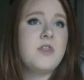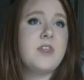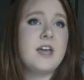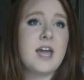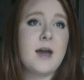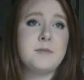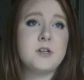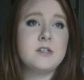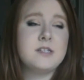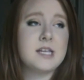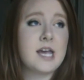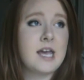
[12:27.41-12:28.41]
They kept on
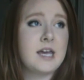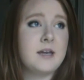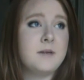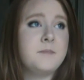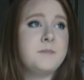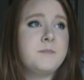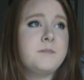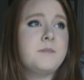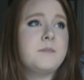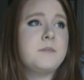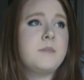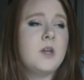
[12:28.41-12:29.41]
saying,
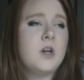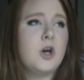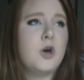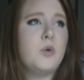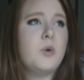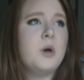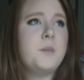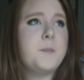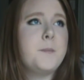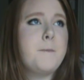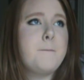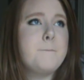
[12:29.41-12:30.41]
you know,
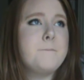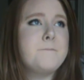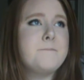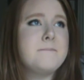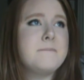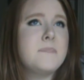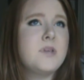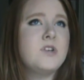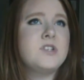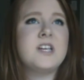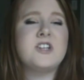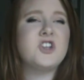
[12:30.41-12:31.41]
"You're
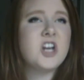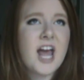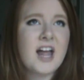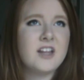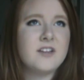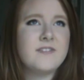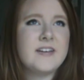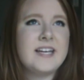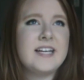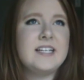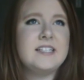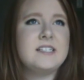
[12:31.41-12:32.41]
such an
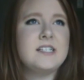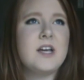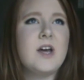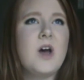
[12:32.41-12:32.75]
elephant."